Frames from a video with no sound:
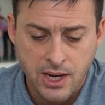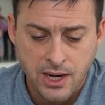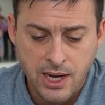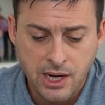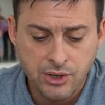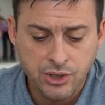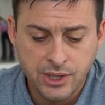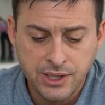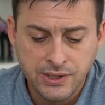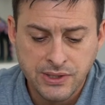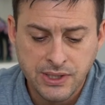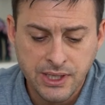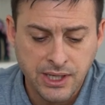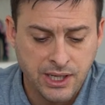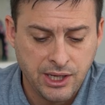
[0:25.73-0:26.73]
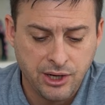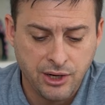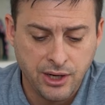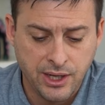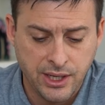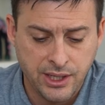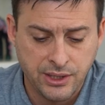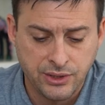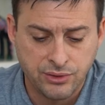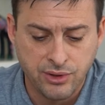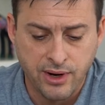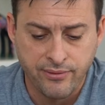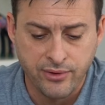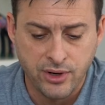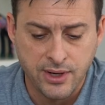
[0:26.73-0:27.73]
Now you can see here is
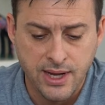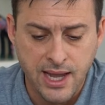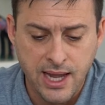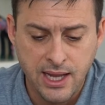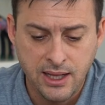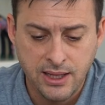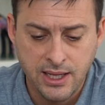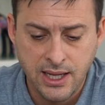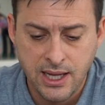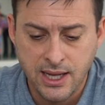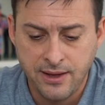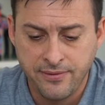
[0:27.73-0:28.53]
Trevor and Haley.